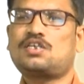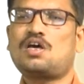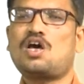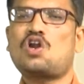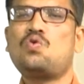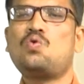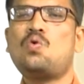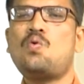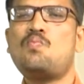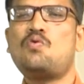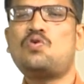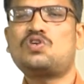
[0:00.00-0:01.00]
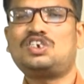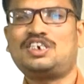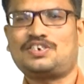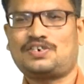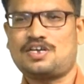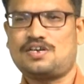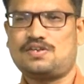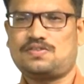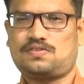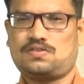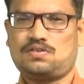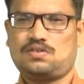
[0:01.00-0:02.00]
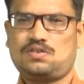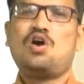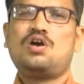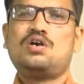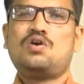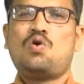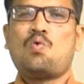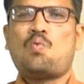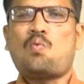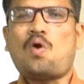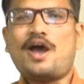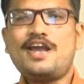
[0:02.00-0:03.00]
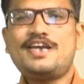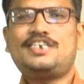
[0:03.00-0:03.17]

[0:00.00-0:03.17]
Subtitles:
her no more justice. Why